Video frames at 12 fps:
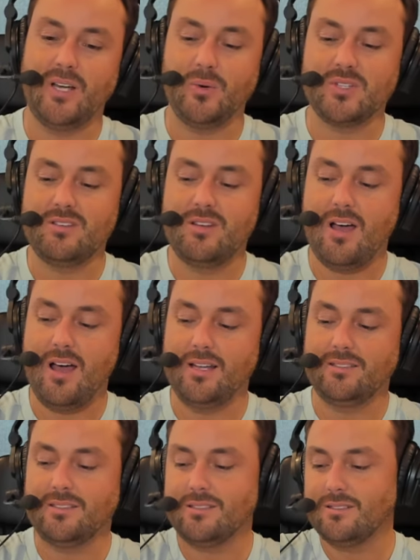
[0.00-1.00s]
That was
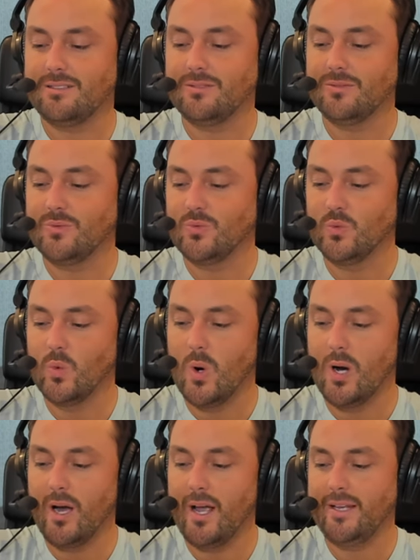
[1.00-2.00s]
not
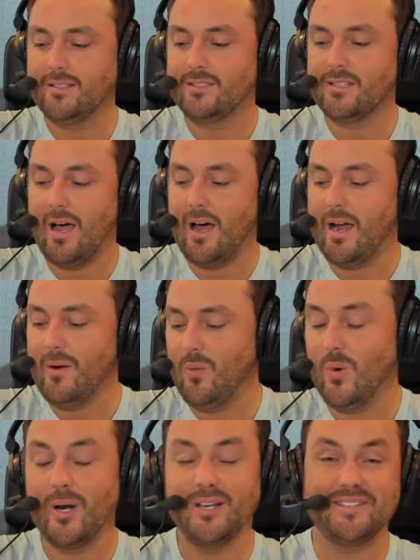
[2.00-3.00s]
what I
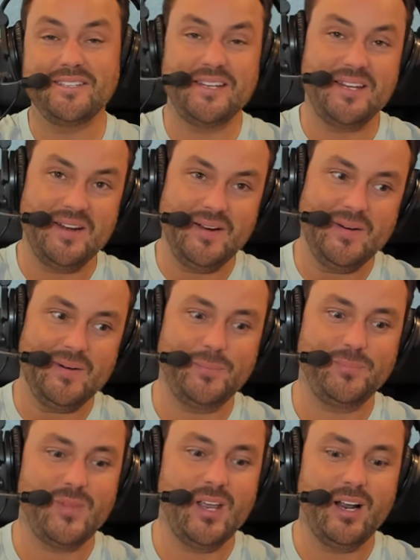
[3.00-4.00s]
wanted to hear,
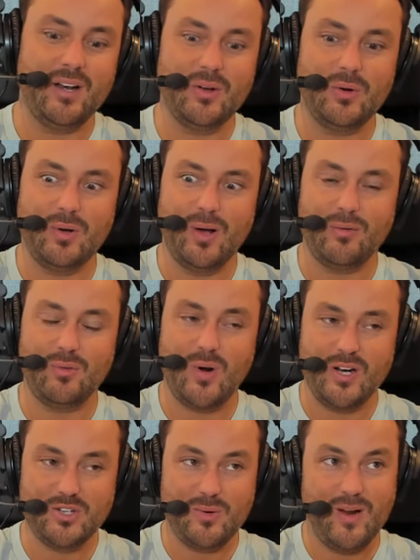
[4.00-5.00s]
and I know a lot of
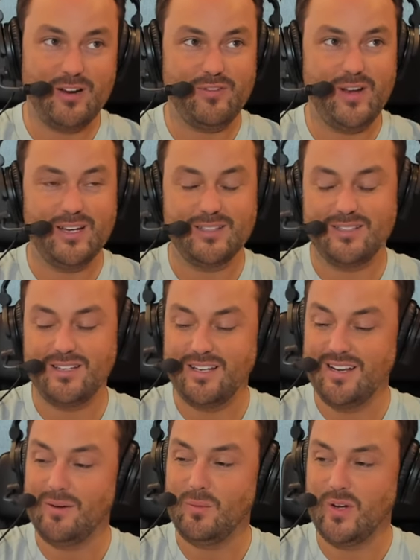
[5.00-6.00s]
Razorback fans
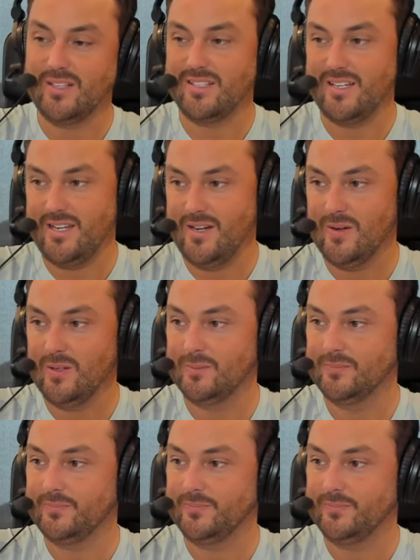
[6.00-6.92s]
did not want to hear.